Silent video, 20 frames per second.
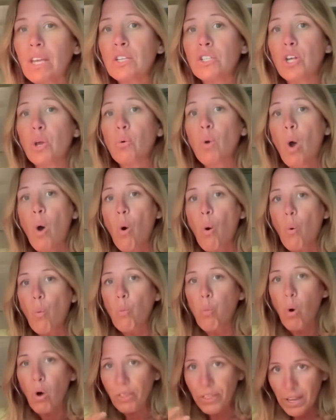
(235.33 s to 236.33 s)
So
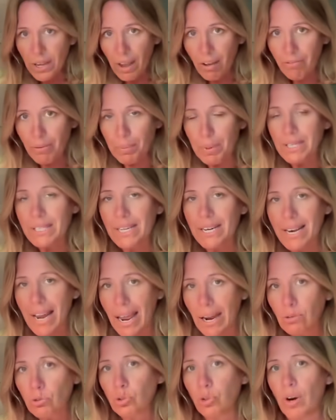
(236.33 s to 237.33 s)
what the government are
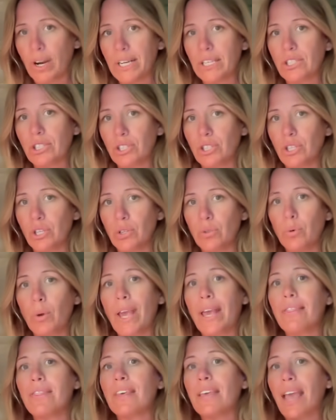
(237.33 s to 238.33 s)
now trying to do
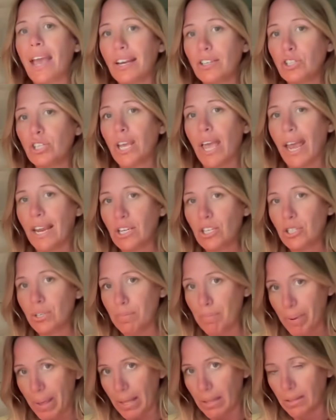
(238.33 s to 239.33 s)
in the
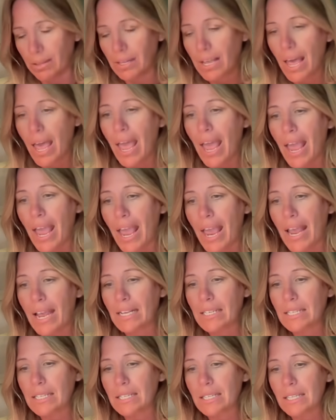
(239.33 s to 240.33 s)
education bill
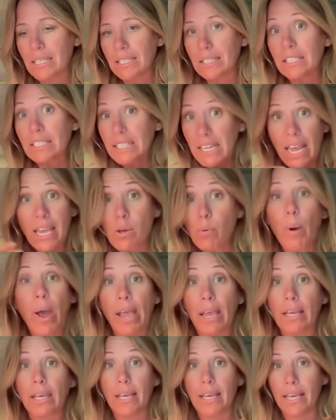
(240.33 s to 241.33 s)
is take
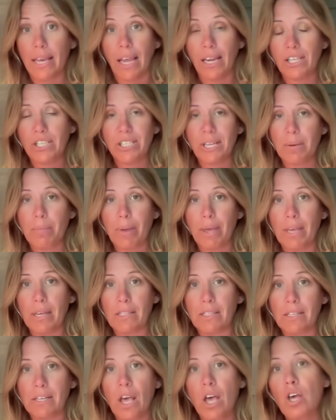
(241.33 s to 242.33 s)
away EHCPs.